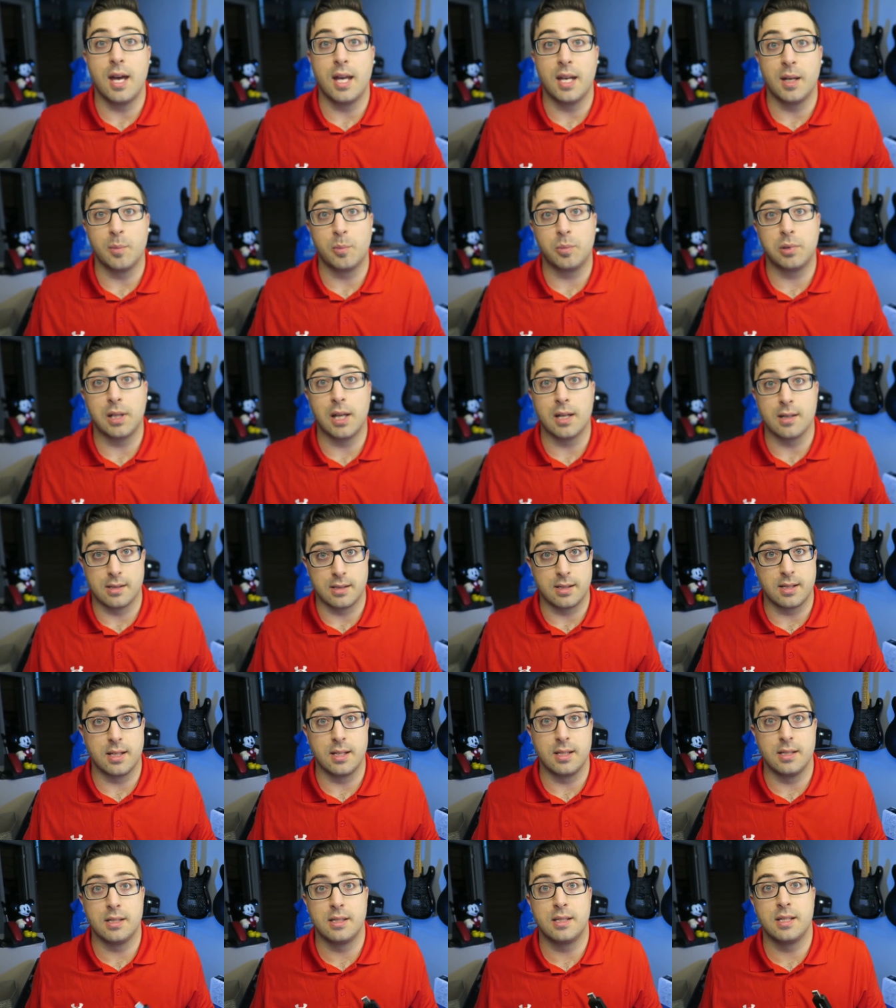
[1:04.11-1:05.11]
and it plugs
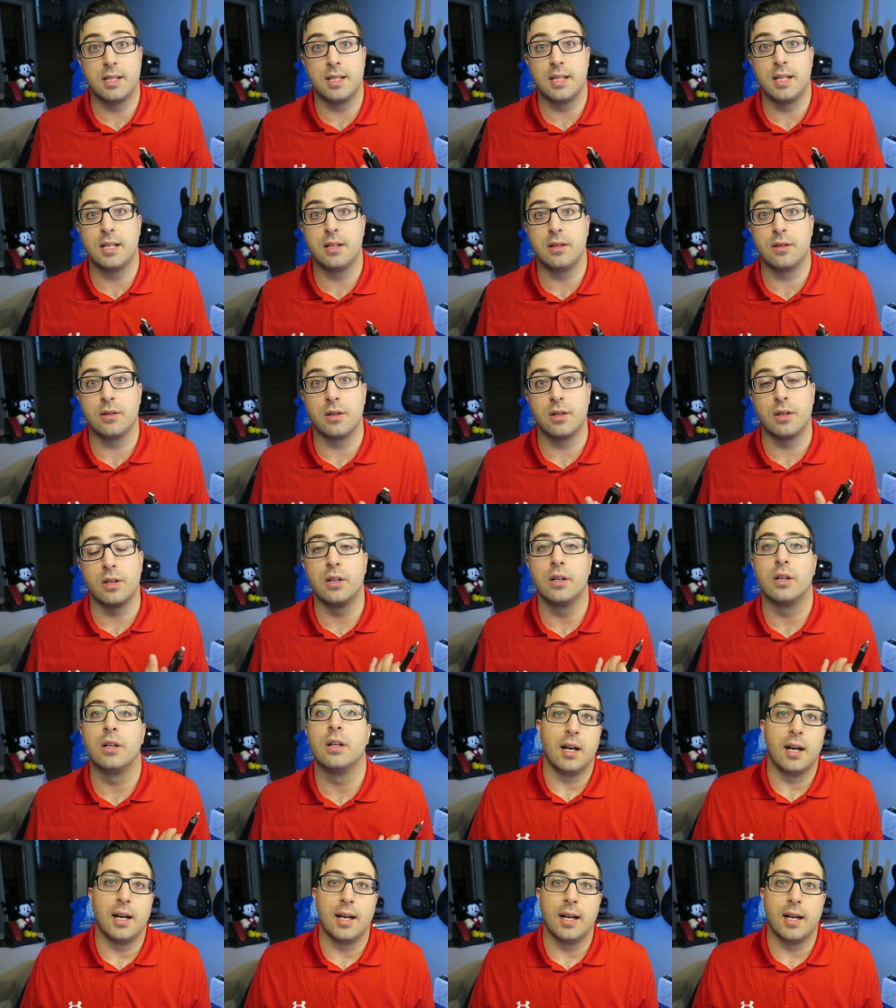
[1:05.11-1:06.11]
into either
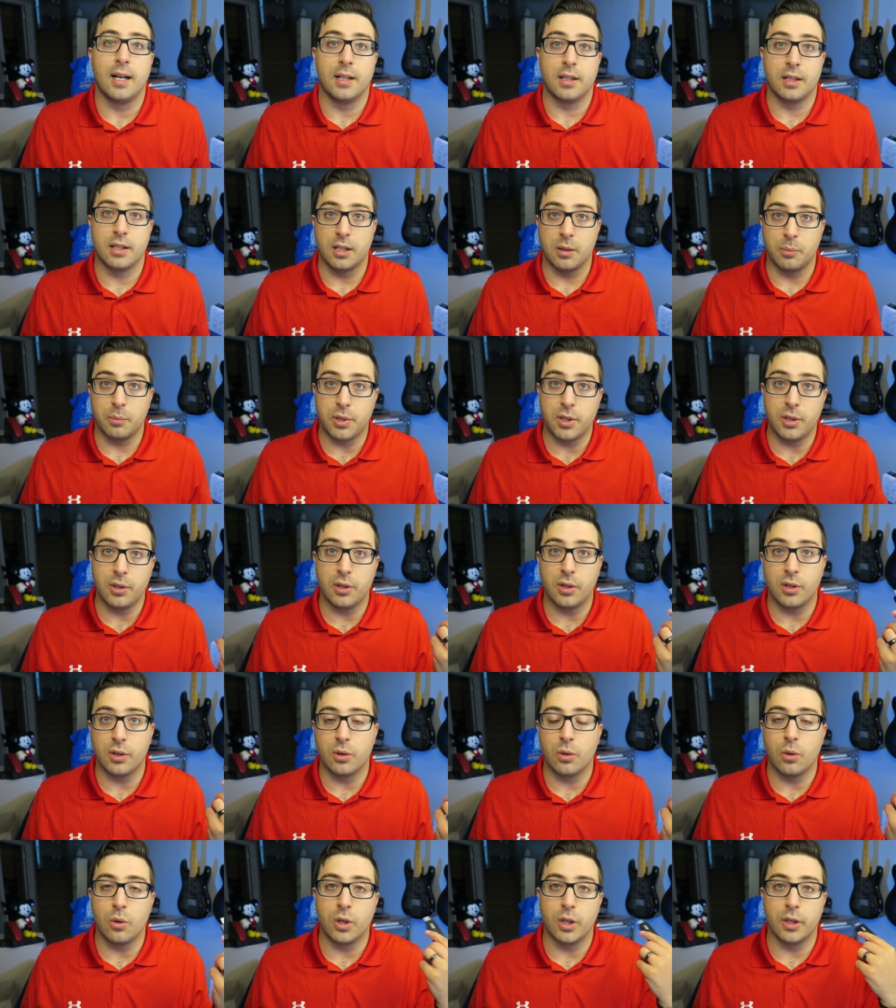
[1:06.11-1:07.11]
uh, the
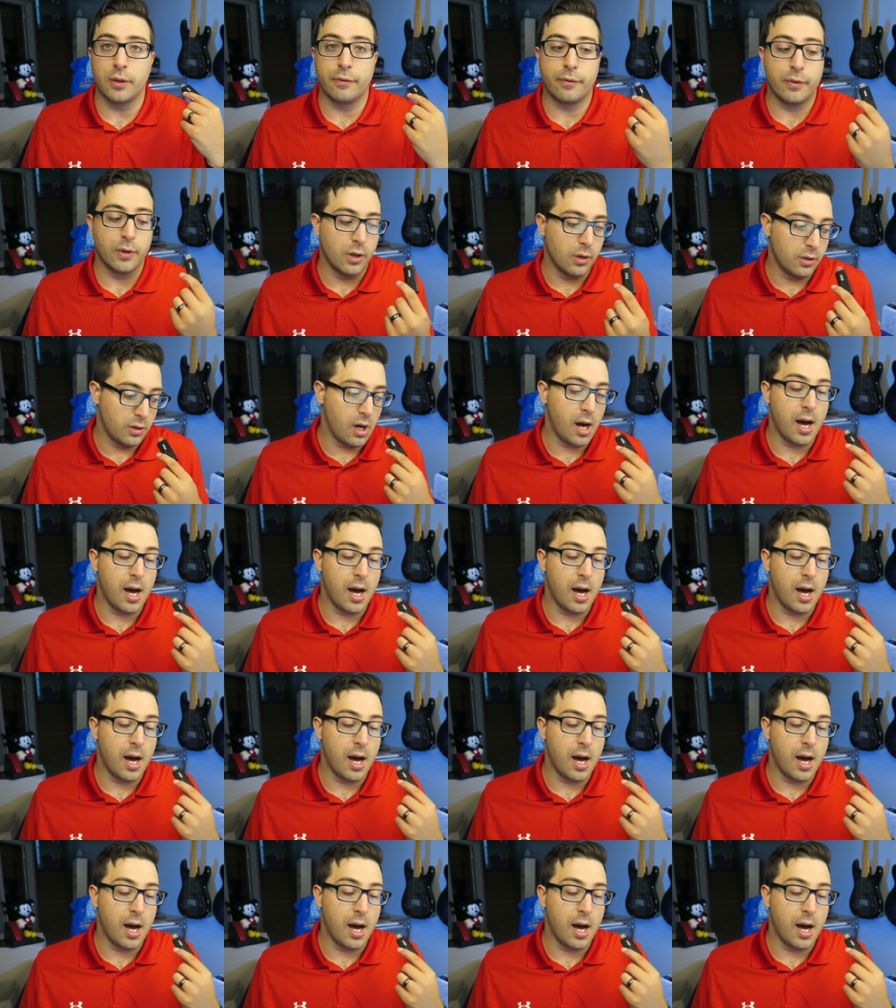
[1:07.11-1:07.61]
computer or your phone.